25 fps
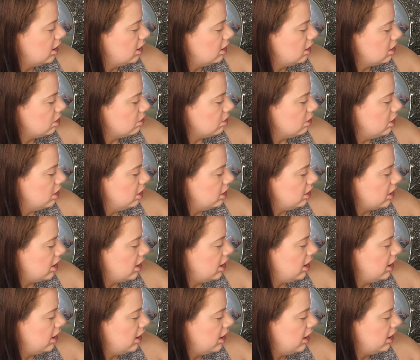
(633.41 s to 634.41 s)
This one looks a
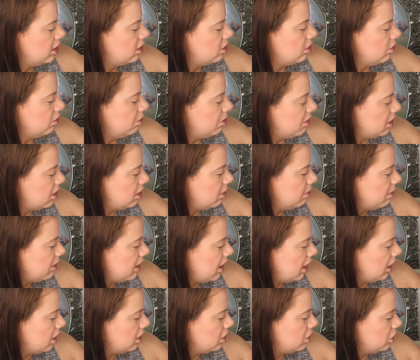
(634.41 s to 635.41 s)
little bit
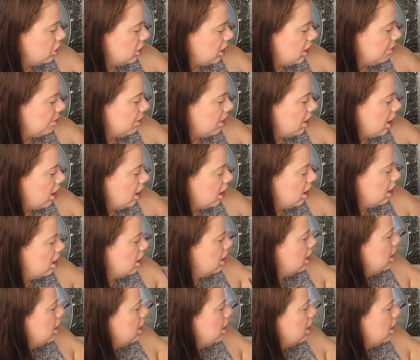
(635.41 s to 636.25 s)
patchy, but